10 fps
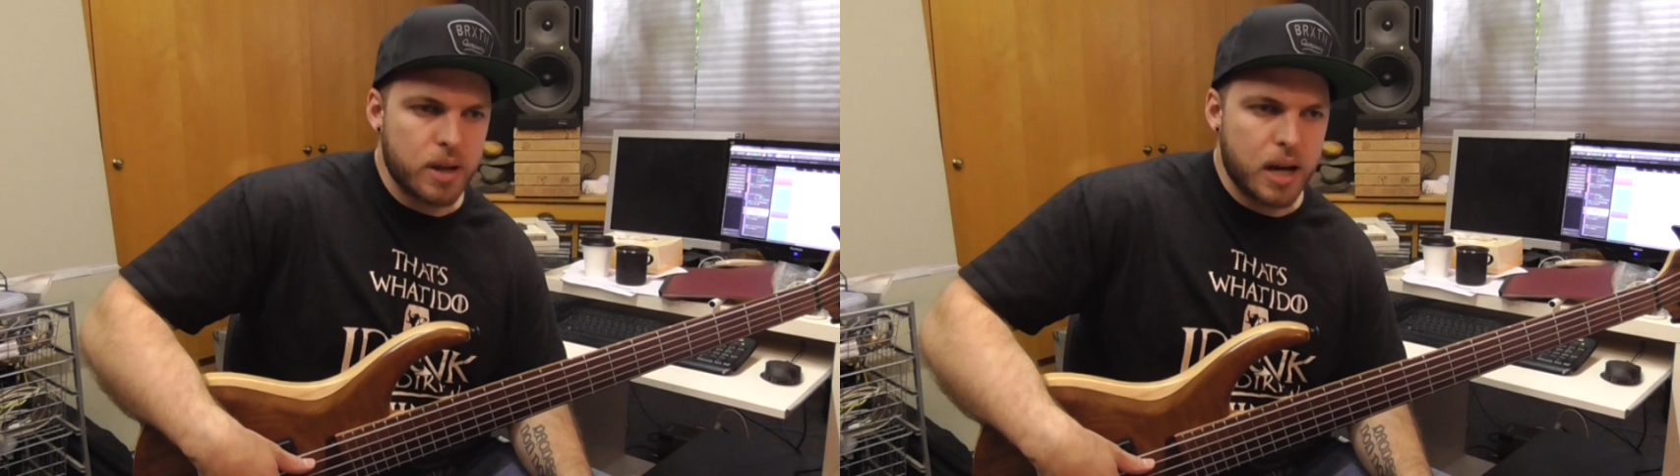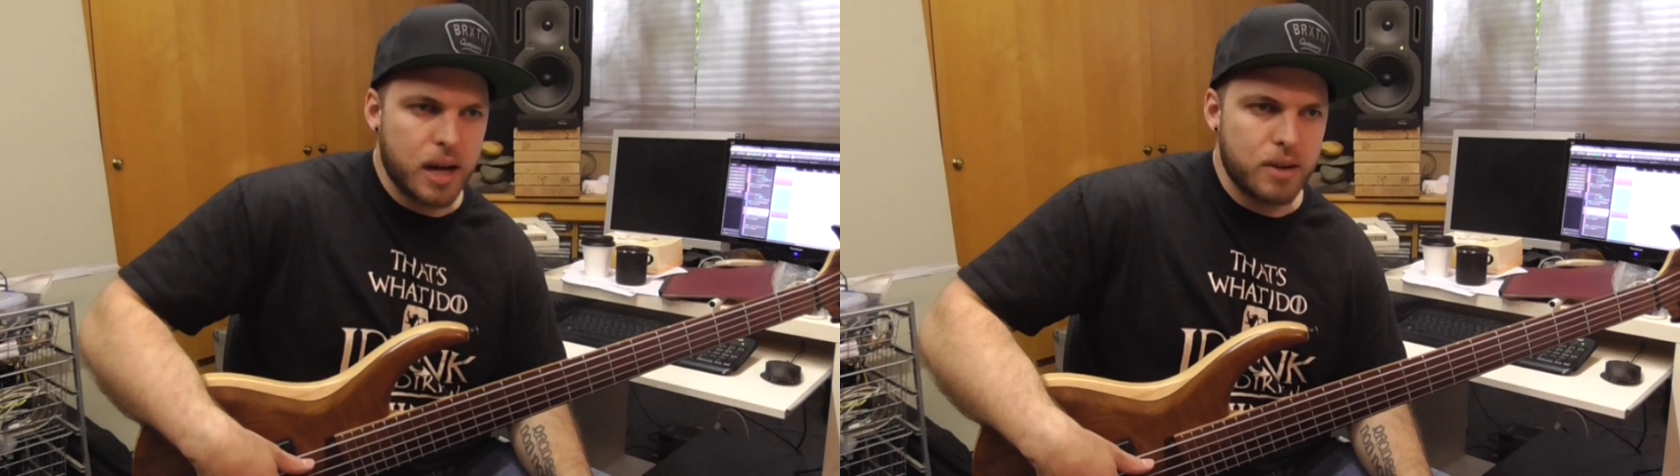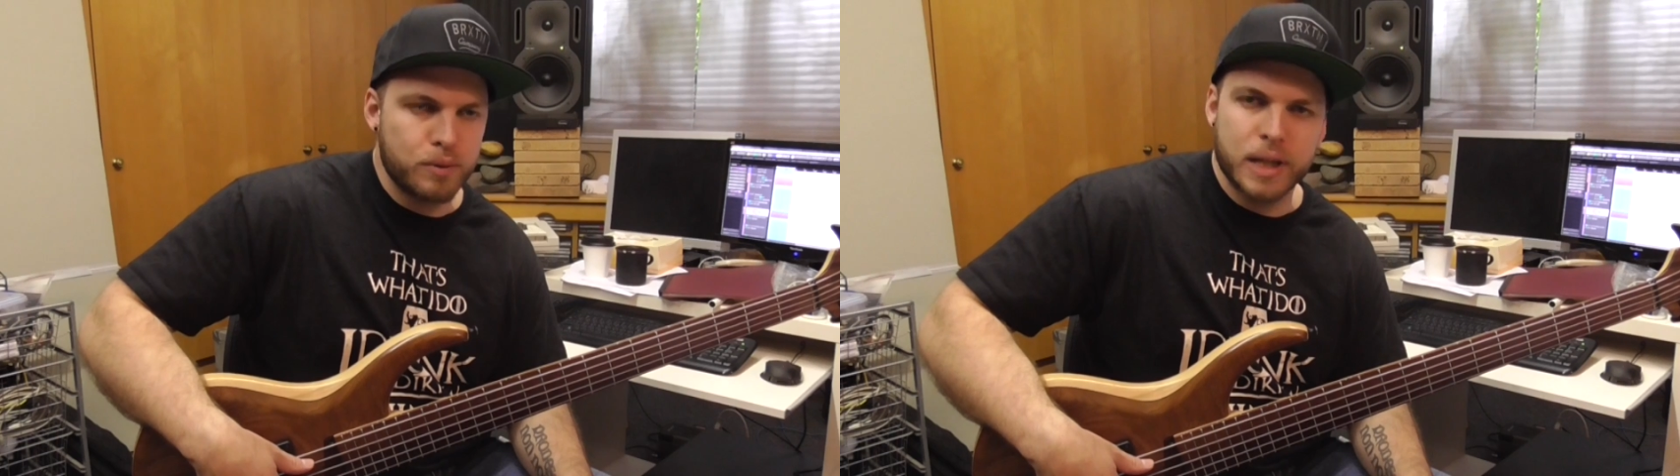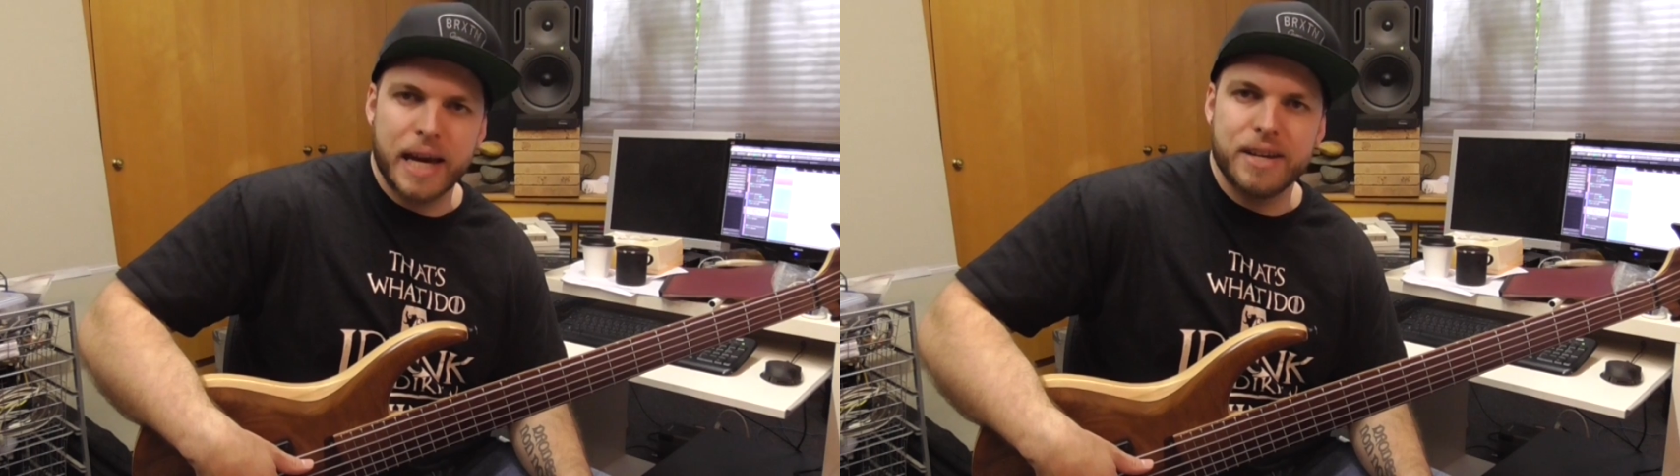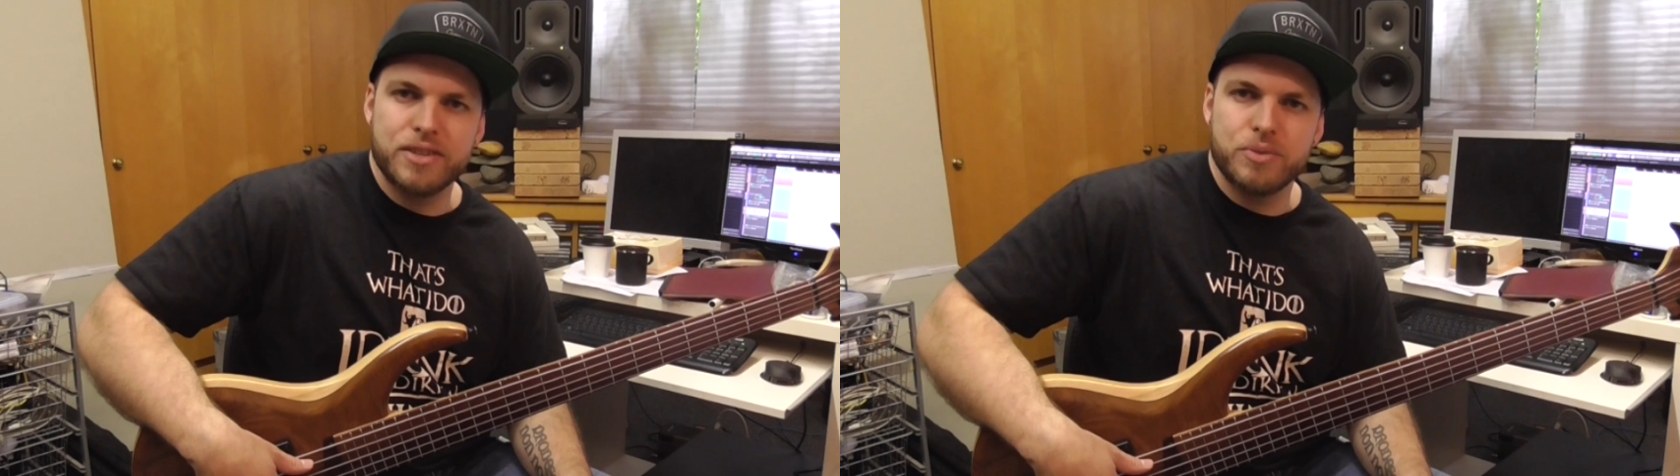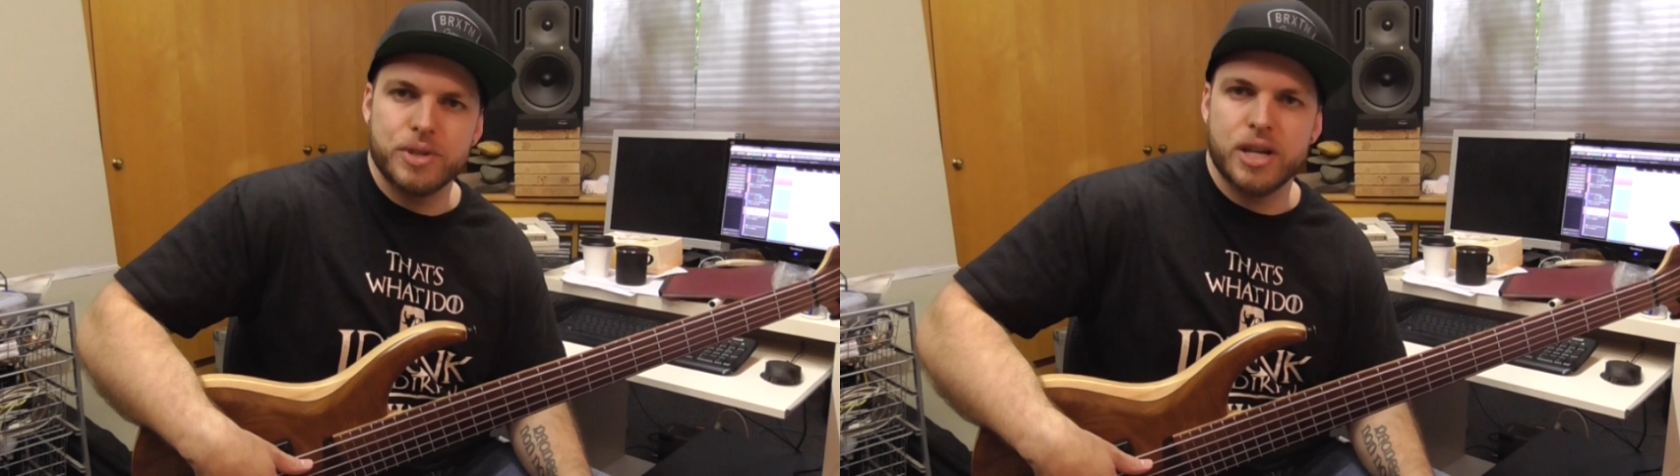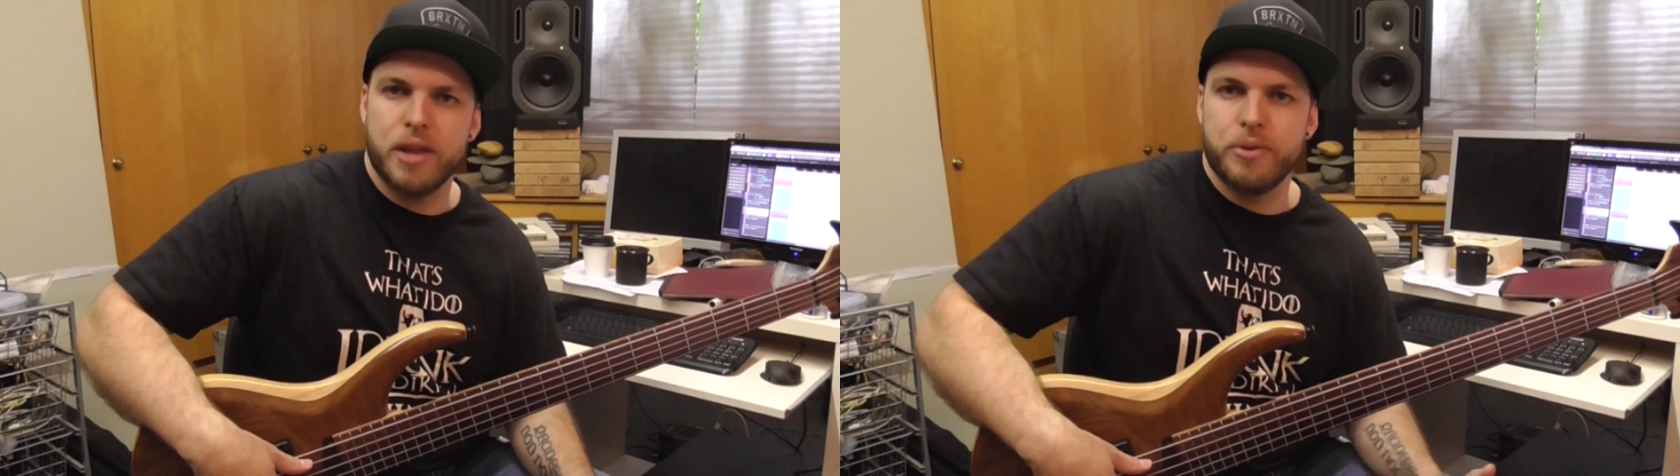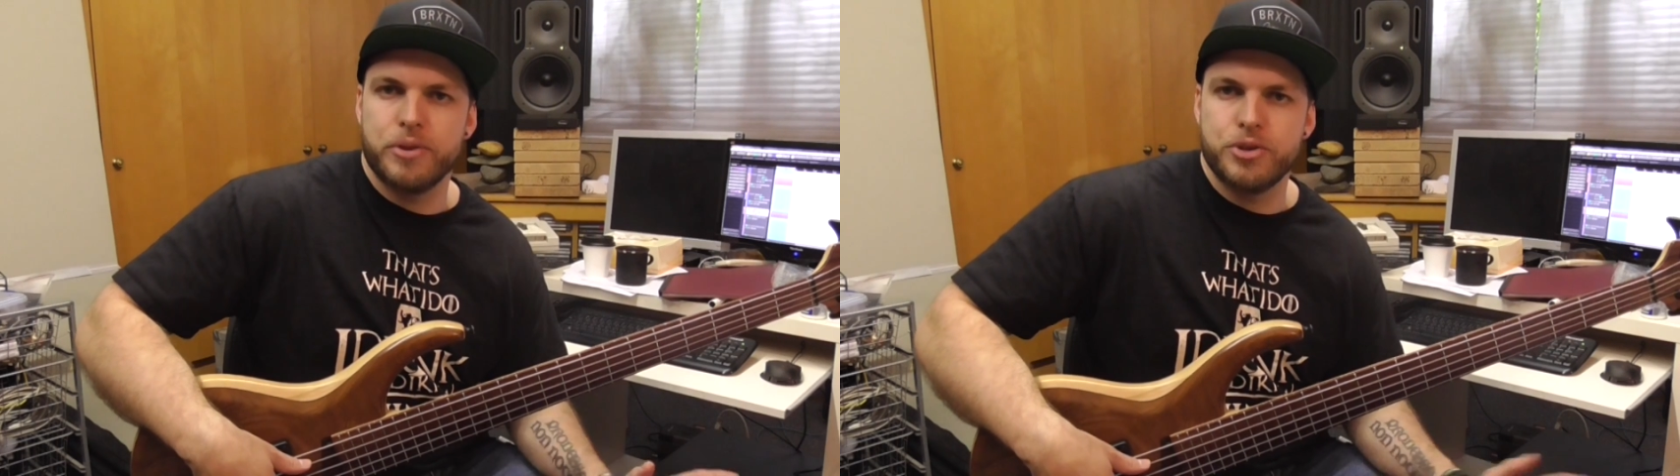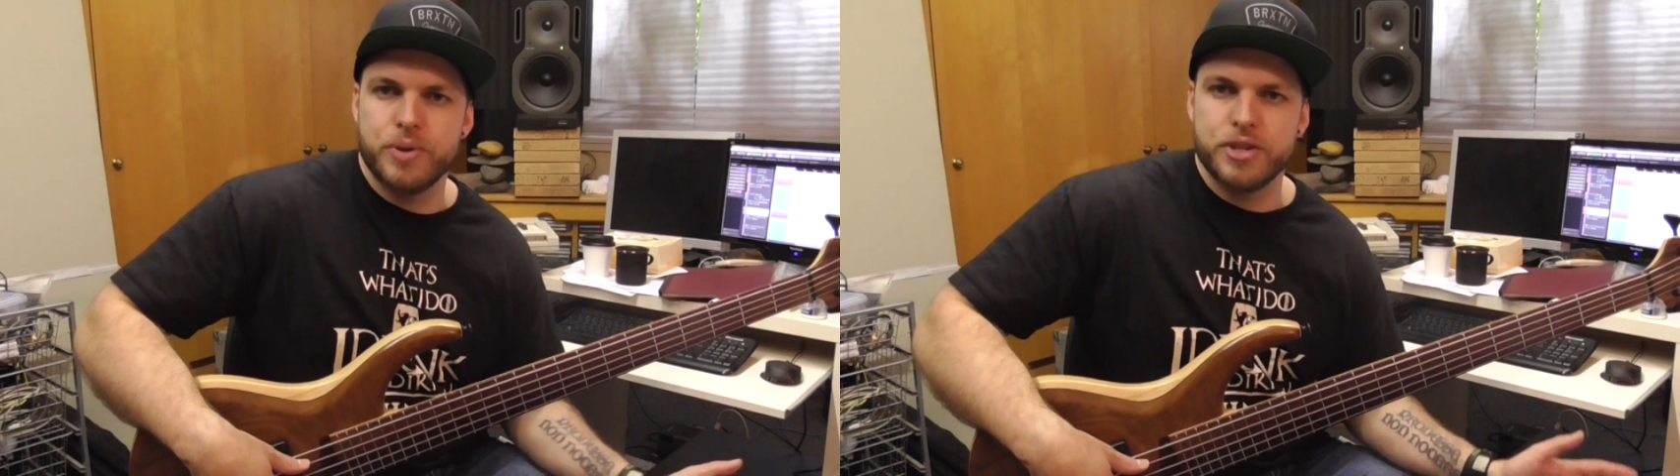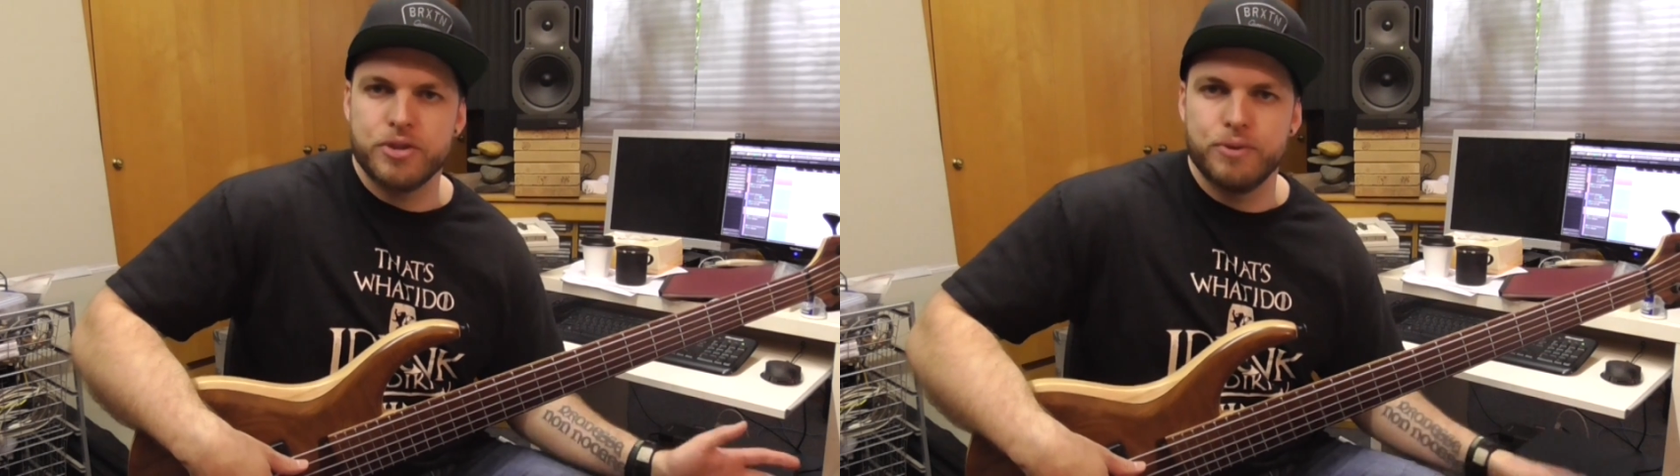related to each other in the
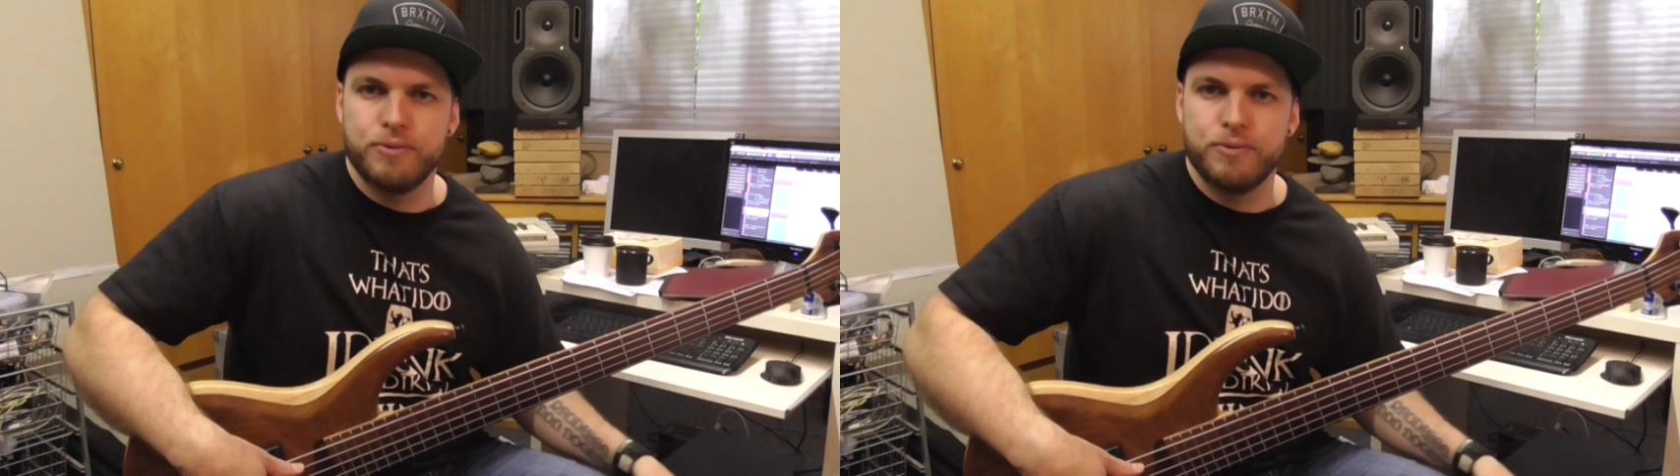traditional